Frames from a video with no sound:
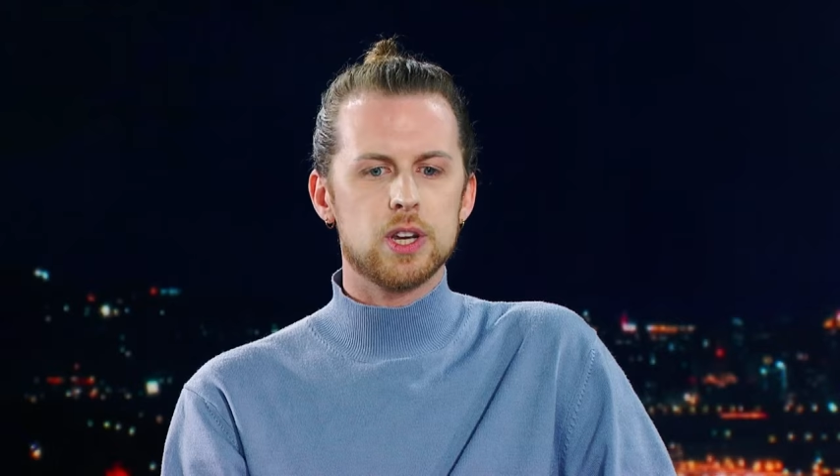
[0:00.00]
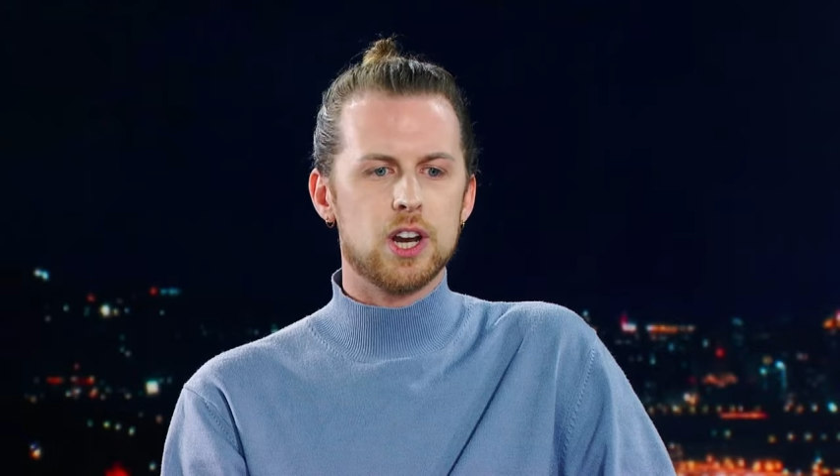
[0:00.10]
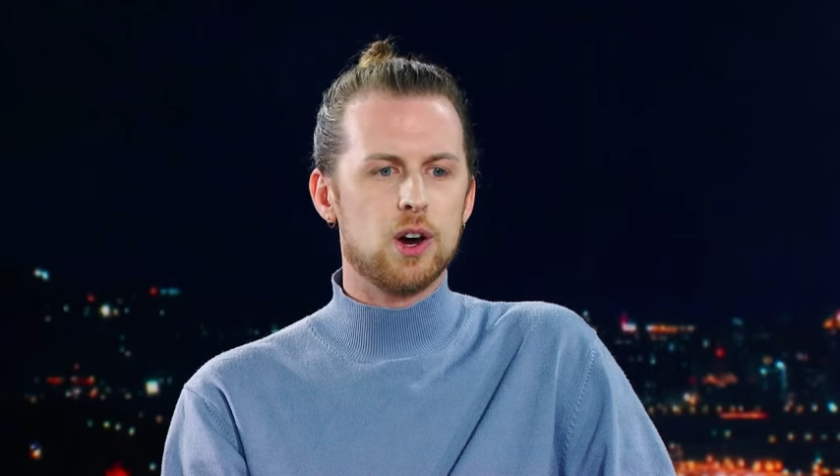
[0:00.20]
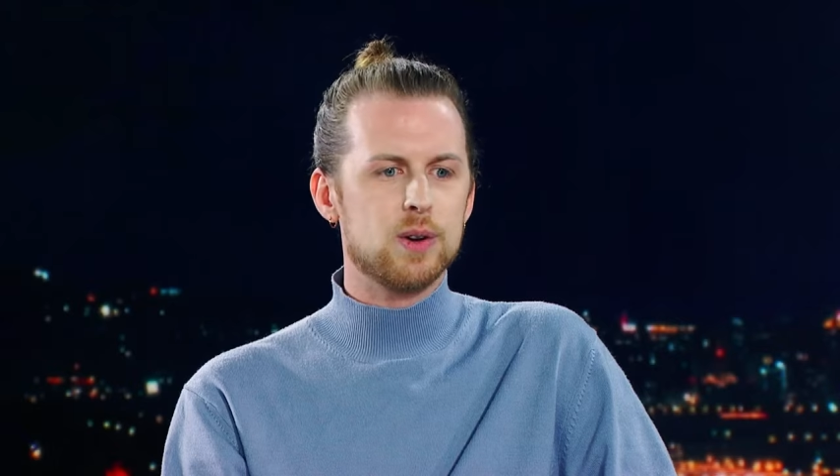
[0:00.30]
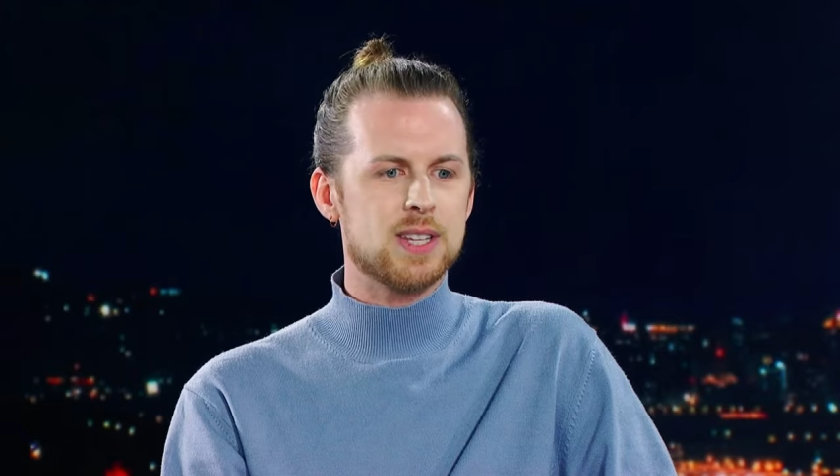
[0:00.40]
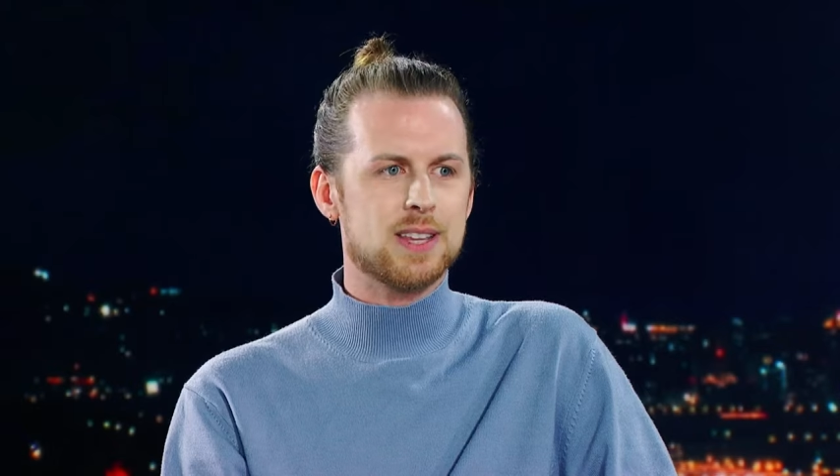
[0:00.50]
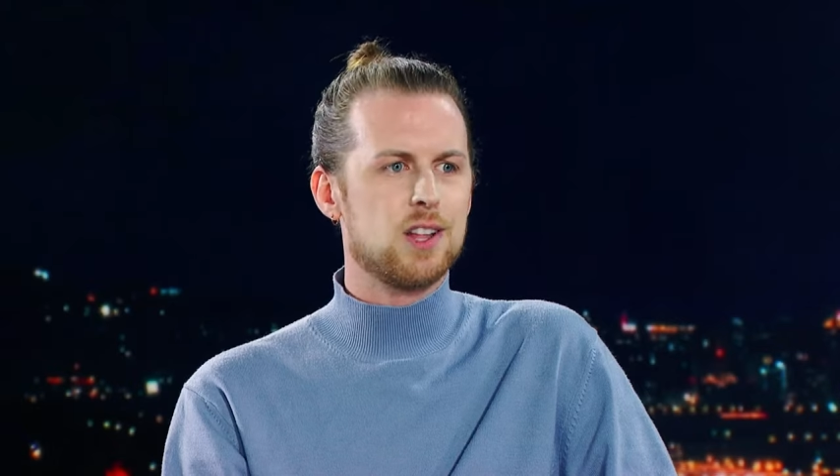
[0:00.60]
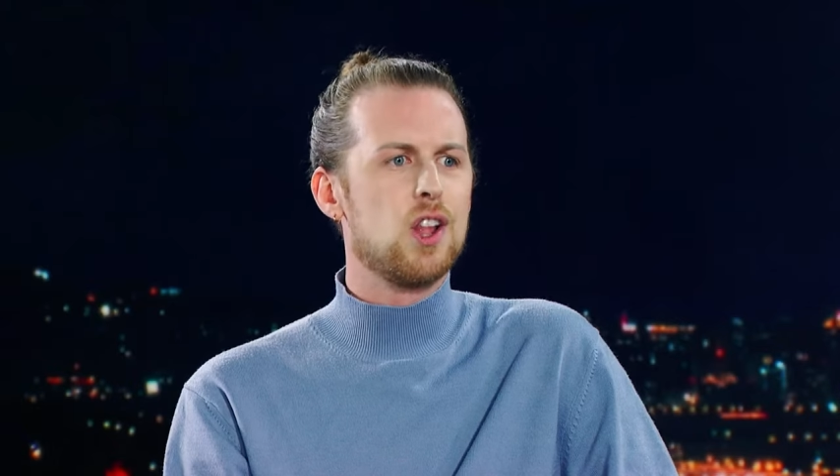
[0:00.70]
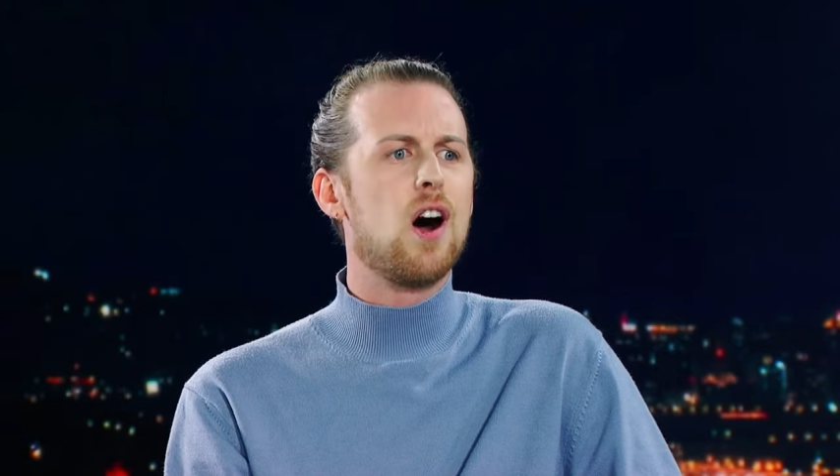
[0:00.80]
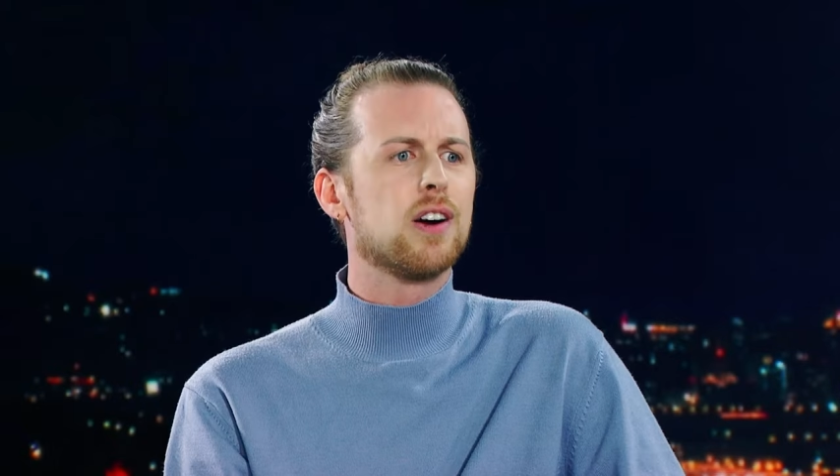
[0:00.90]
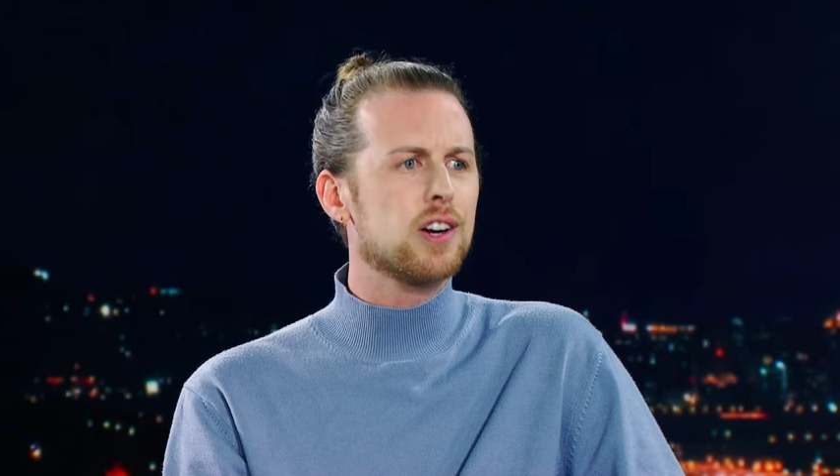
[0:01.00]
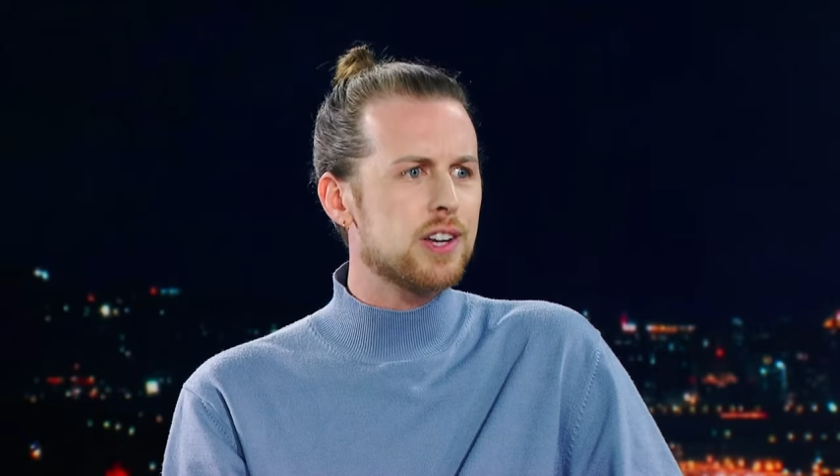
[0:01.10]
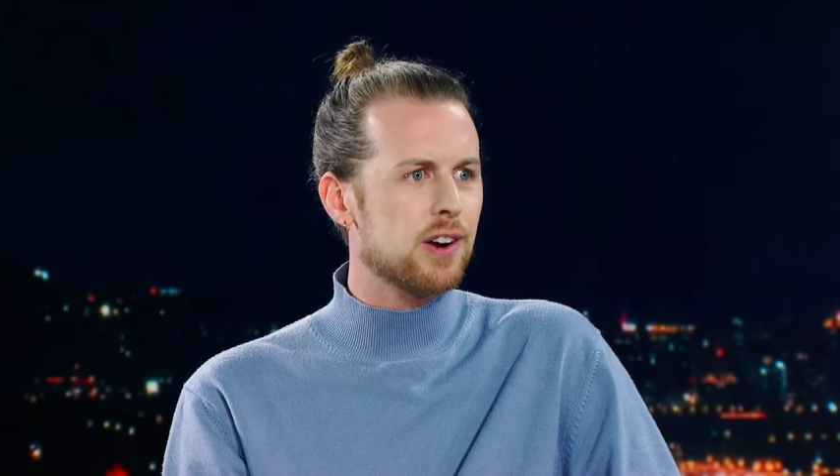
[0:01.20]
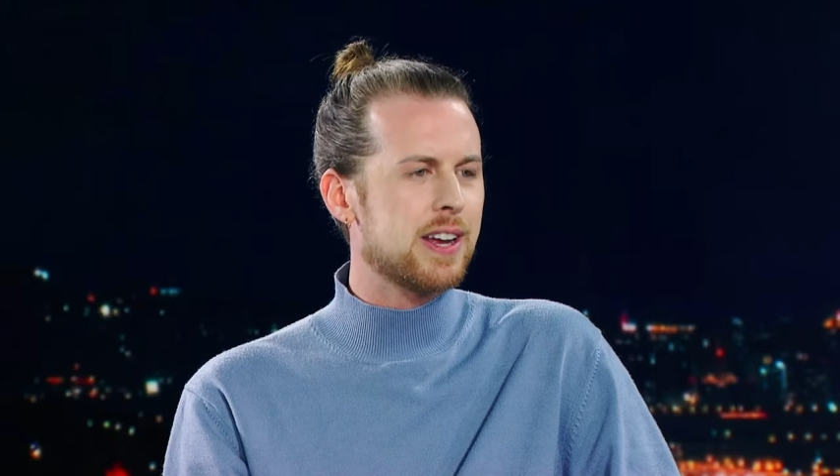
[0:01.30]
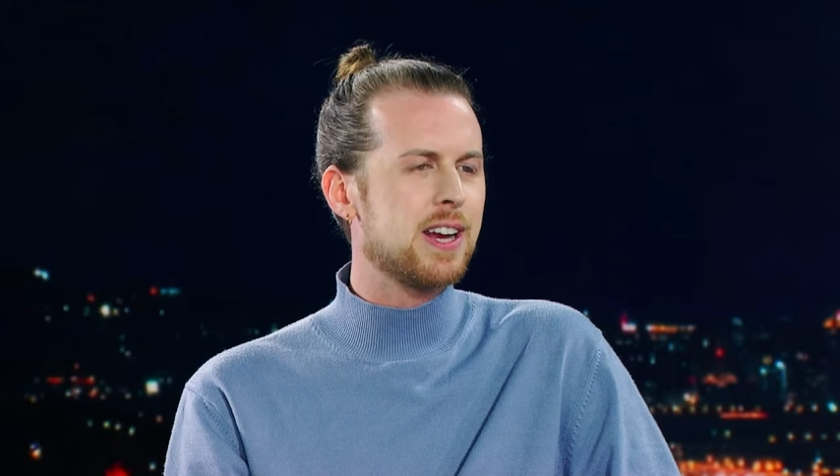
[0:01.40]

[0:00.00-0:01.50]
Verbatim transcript: you know, it's like the longer you're